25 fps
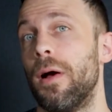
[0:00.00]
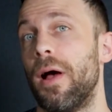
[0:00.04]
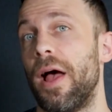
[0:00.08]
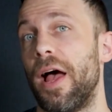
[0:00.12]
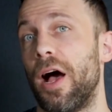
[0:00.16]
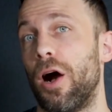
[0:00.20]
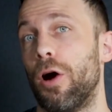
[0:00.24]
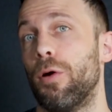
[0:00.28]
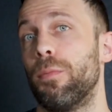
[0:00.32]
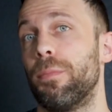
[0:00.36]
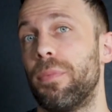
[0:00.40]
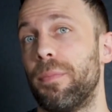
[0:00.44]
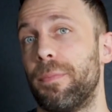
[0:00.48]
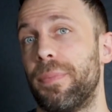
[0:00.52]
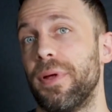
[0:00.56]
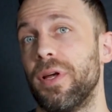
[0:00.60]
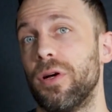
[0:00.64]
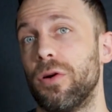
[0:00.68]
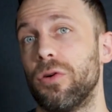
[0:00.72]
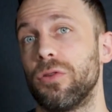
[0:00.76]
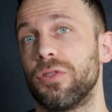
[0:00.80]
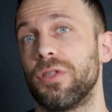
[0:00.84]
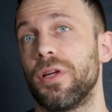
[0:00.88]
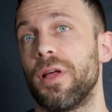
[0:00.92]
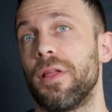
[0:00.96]
help
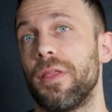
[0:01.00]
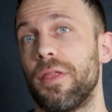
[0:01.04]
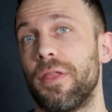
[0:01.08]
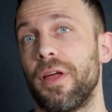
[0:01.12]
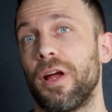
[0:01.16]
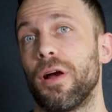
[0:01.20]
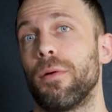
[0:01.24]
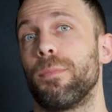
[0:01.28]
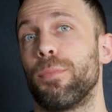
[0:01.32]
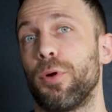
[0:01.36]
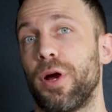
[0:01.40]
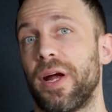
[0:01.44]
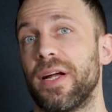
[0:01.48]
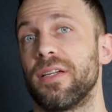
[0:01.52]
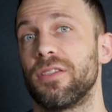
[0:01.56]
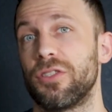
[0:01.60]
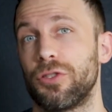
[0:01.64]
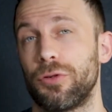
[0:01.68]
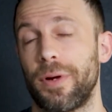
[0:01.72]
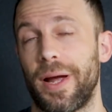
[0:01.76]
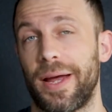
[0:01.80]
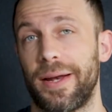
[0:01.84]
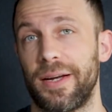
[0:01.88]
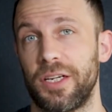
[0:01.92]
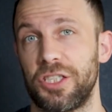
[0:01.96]
build their brand
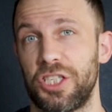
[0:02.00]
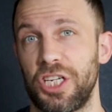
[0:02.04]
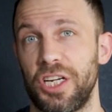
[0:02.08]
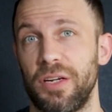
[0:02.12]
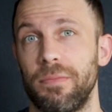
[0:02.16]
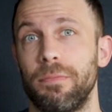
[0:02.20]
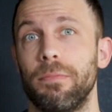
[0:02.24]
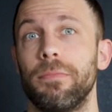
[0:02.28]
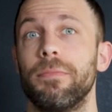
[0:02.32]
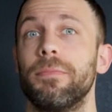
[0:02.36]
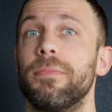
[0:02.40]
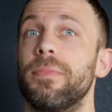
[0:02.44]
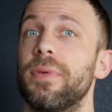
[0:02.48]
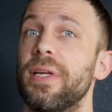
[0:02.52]
strategy.